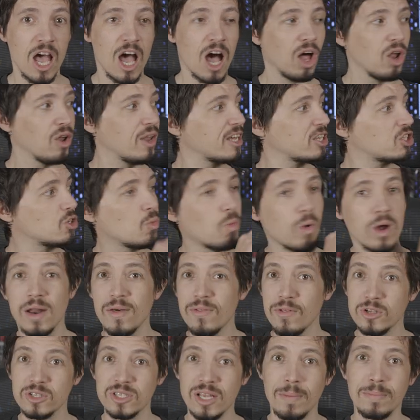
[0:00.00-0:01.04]
I'll link to one
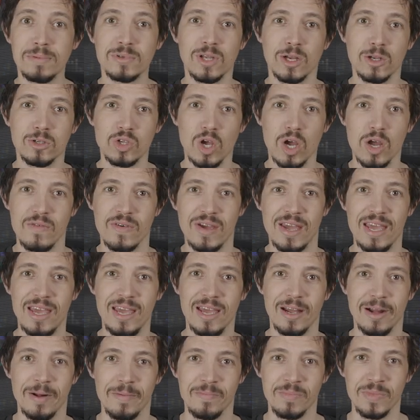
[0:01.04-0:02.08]
of those episodes over
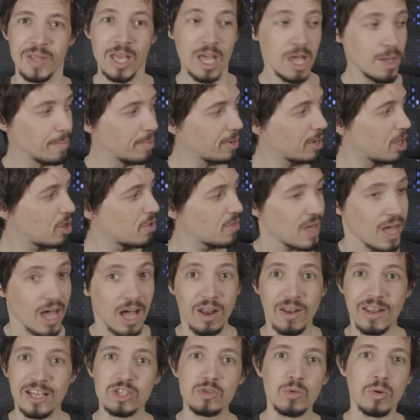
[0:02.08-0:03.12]
here. Below that,
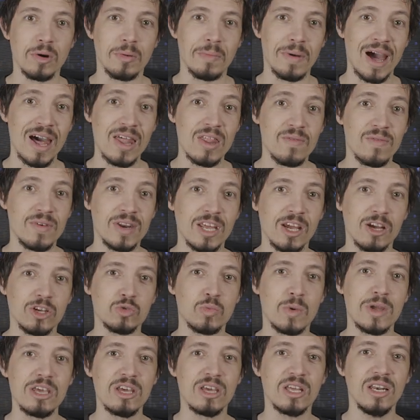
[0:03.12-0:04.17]
I'll link to one of my other
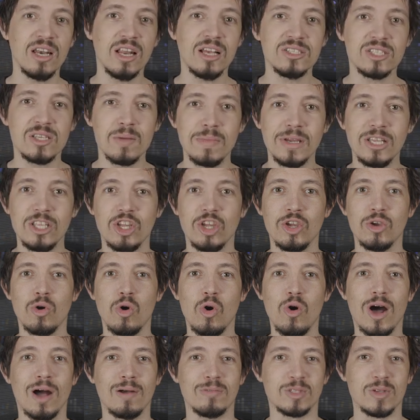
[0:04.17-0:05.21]
videos where you can learn something new
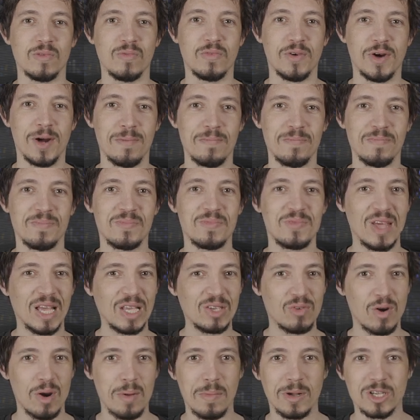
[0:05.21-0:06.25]
or have some fun.
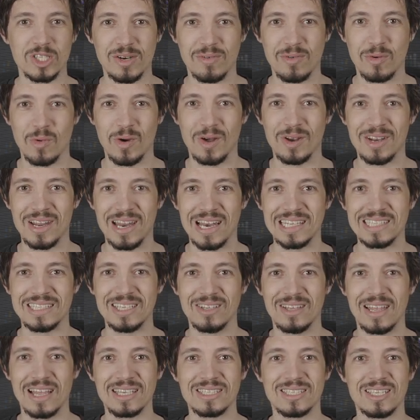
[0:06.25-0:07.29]
Thanks very much everyone, and
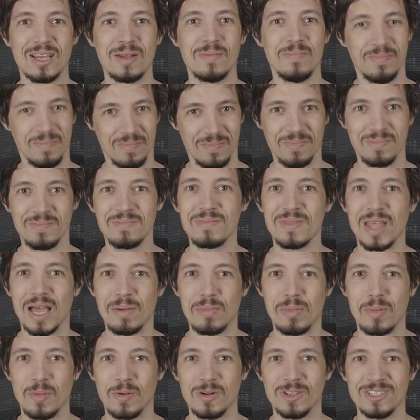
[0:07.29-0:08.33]
until next time,
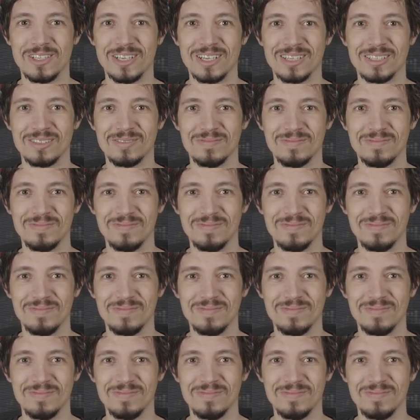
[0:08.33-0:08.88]
happy printing.